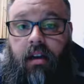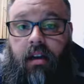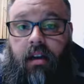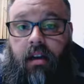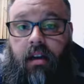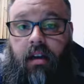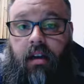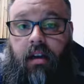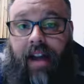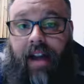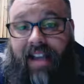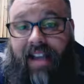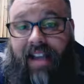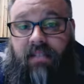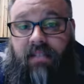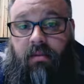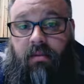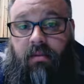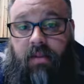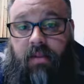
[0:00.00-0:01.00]
next?
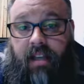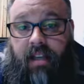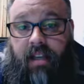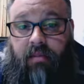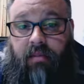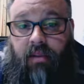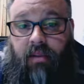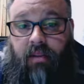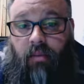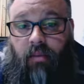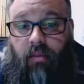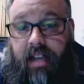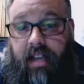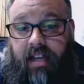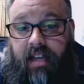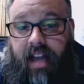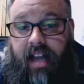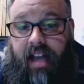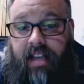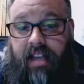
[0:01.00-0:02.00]
What would you like me to read
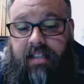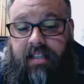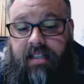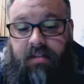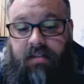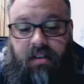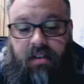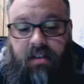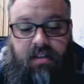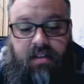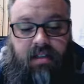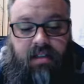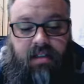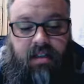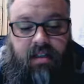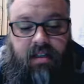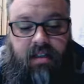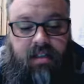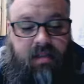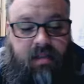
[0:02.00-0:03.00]
next? If there's a
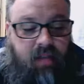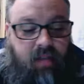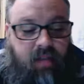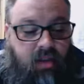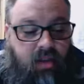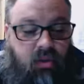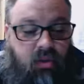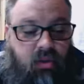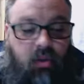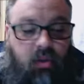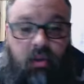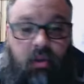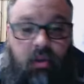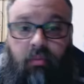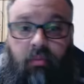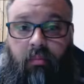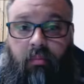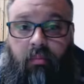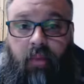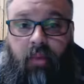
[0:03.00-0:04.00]
special
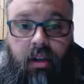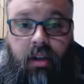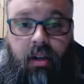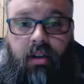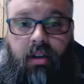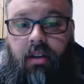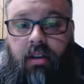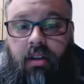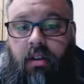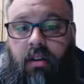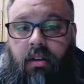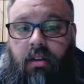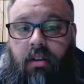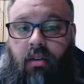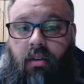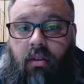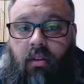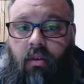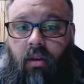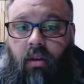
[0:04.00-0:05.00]
book,
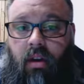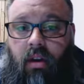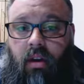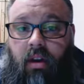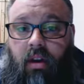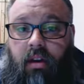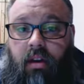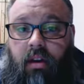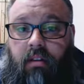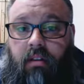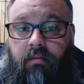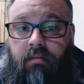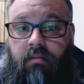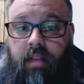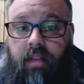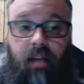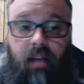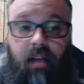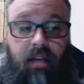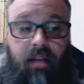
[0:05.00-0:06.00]
or,
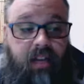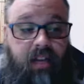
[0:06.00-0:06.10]
I mean, even